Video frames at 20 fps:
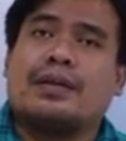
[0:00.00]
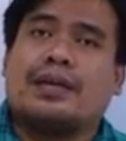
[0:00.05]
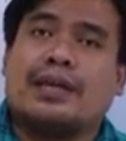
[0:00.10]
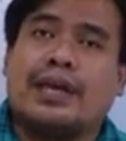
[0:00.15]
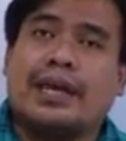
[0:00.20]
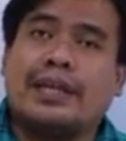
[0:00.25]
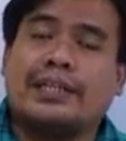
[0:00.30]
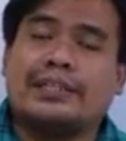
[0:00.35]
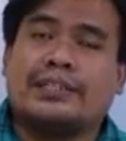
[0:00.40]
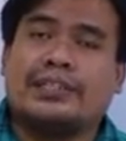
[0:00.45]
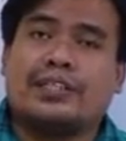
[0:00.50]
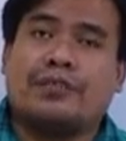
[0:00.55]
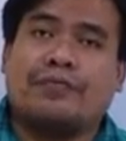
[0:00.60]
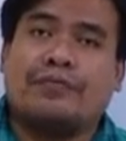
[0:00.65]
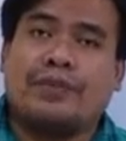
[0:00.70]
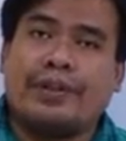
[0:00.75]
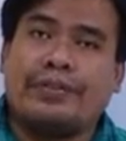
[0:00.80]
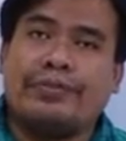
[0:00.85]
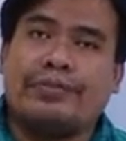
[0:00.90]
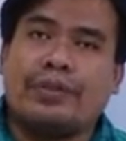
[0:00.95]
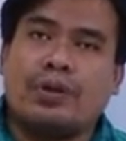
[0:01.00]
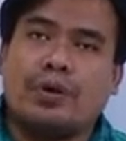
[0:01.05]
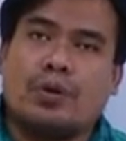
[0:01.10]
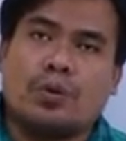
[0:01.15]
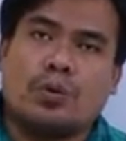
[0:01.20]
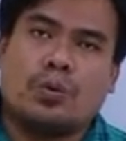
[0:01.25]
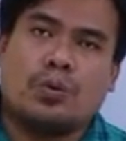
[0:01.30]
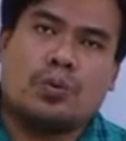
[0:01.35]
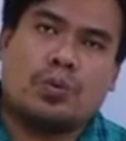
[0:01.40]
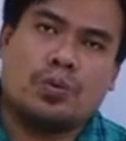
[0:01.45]
It's a
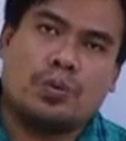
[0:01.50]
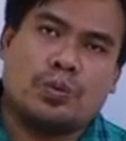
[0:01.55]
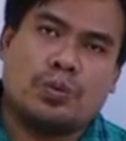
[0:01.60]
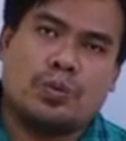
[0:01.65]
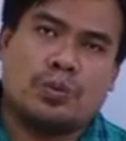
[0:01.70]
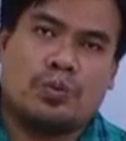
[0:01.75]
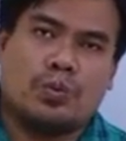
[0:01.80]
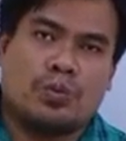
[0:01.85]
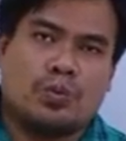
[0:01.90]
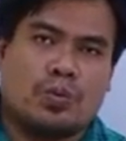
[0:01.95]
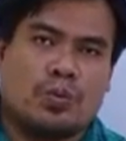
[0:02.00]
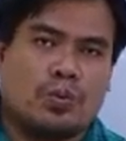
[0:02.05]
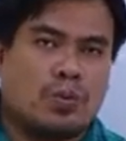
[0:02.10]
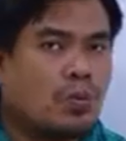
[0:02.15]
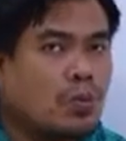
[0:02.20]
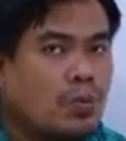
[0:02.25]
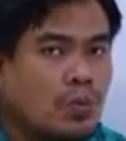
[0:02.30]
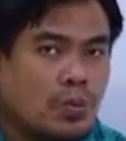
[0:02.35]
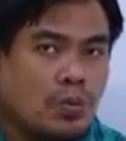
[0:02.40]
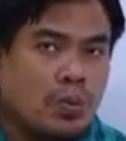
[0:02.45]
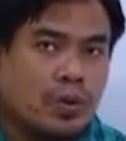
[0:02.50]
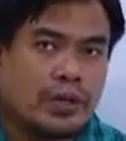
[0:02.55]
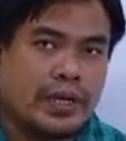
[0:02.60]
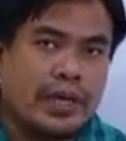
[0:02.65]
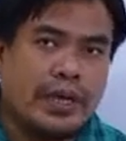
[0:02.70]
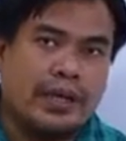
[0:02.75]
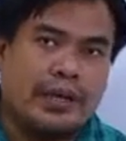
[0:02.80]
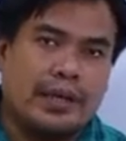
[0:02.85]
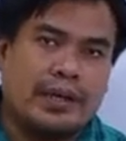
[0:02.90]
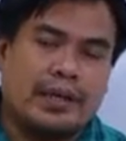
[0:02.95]
window.
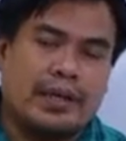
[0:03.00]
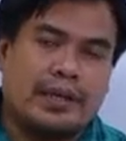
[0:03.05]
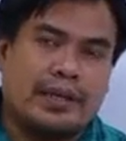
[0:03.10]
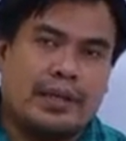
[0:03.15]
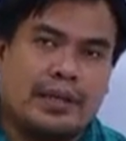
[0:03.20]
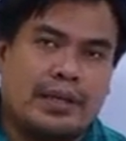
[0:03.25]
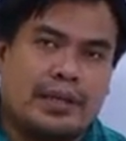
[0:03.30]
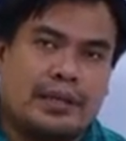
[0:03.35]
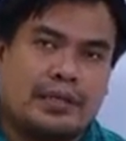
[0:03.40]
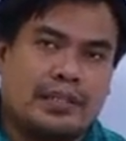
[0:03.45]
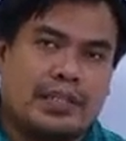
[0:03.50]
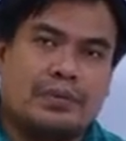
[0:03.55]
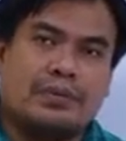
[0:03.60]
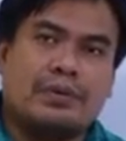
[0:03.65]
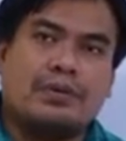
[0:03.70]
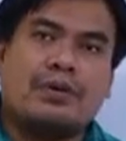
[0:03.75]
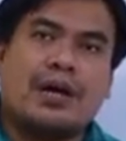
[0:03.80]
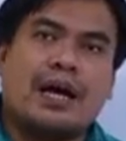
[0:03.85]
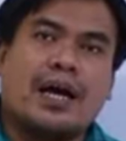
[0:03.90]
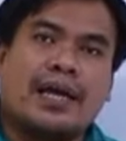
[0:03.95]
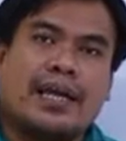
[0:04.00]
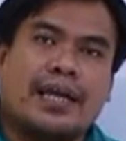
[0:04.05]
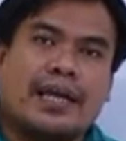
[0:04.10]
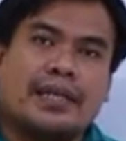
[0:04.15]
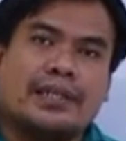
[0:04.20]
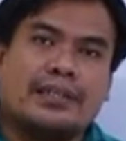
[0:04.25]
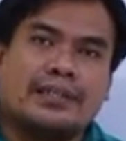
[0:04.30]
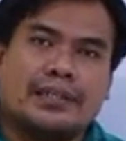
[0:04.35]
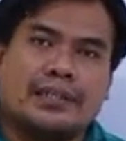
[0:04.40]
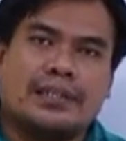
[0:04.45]
Okay?
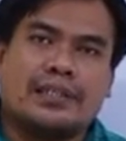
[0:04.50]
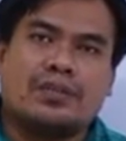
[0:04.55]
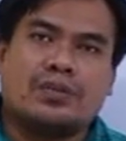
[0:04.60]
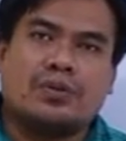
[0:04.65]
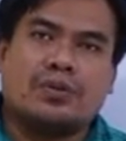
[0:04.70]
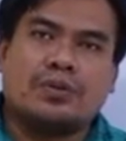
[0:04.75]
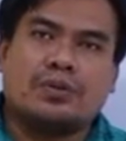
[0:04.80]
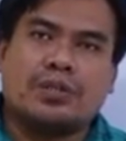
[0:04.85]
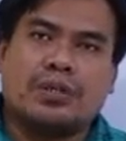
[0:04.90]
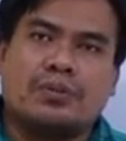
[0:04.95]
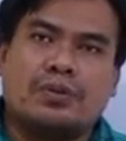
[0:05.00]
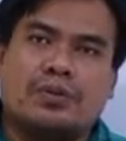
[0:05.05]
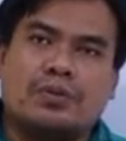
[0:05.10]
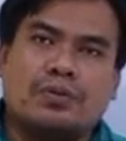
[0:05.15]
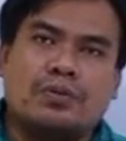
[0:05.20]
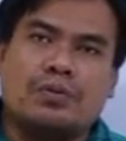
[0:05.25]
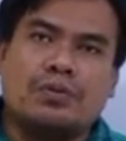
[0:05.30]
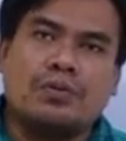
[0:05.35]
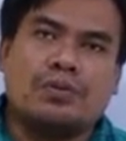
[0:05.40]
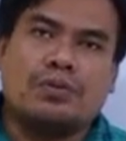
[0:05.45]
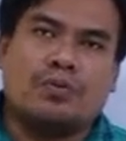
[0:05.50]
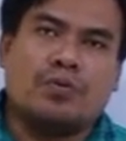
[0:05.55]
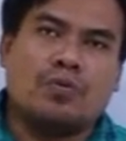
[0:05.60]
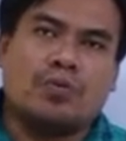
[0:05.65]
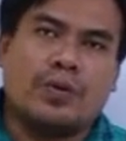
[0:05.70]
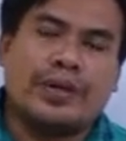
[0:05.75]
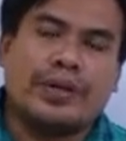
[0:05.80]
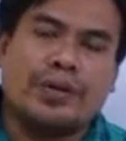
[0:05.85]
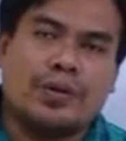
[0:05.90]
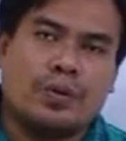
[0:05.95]
W-I-N-D-O-W,
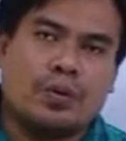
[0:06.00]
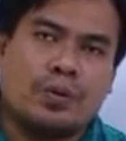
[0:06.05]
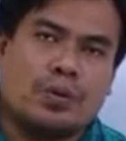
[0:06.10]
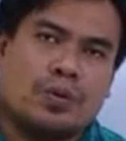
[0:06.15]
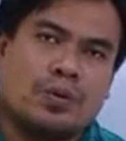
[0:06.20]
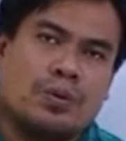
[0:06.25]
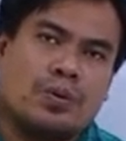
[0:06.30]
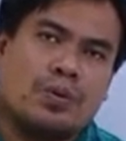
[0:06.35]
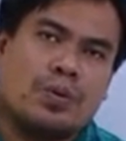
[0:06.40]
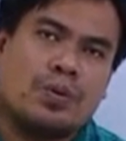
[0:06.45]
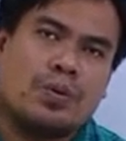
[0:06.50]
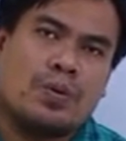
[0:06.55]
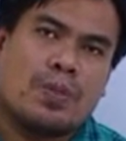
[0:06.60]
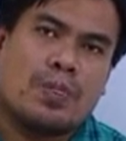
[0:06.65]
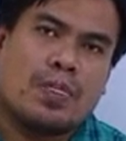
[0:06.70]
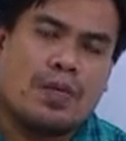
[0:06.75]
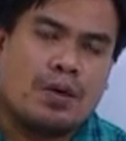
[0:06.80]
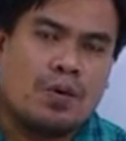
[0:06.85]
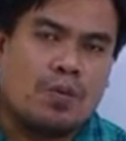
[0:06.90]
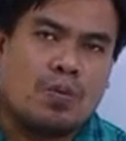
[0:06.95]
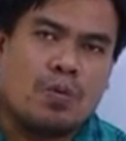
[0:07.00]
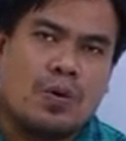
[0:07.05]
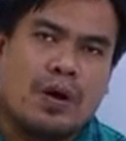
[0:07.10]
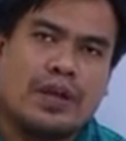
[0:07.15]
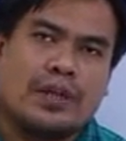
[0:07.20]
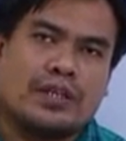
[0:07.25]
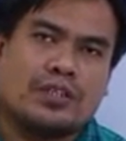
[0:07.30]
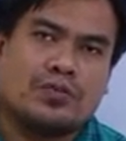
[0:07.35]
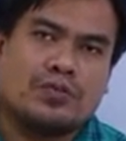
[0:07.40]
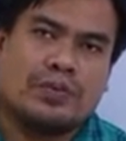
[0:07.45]
window.
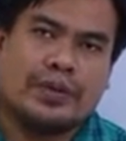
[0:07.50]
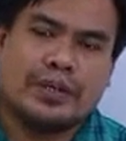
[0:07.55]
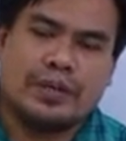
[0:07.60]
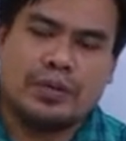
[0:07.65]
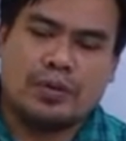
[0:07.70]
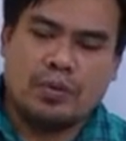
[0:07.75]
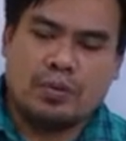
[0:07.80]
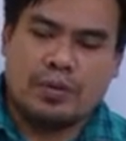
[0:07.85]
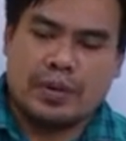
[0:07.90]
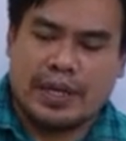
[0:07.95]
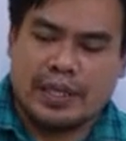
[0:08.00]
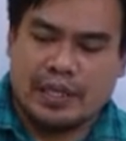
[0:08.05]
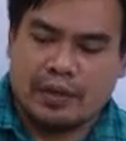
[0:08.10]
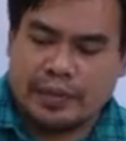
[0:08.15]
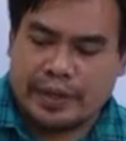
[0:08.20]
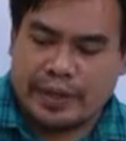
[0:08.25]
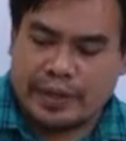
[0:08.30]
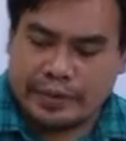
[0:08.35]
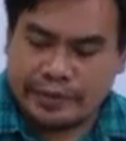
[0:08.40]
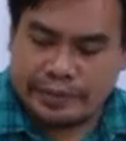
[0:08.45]
What is window, by the way?